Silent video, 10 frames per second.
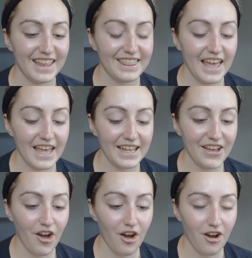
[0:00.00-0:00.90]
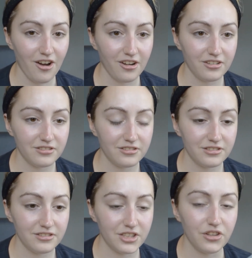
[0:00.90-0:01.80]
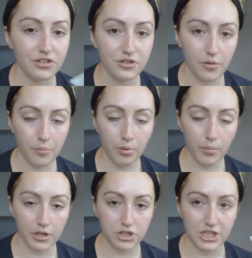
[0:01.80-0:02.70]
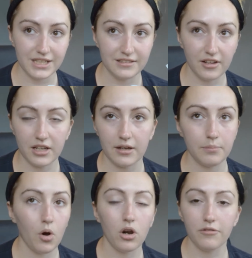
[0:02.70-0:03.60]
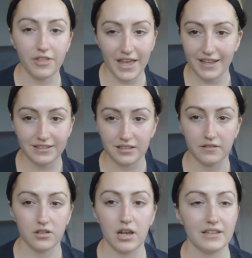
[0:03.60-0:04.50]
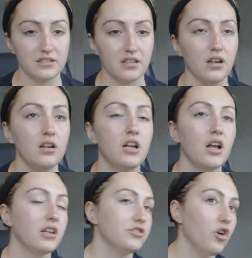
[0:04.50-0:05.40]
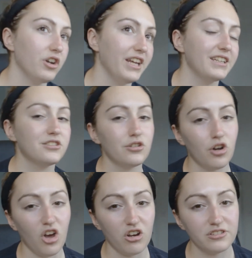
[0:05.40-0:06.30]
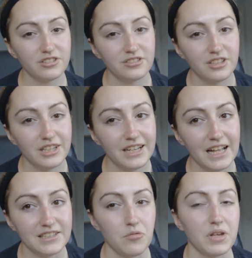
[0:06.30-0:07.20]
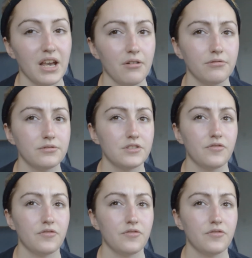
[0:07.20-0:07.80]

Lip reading: They are, so the promotion is like a bottle of this, like the cleanser and tonic, 2 cloths and something else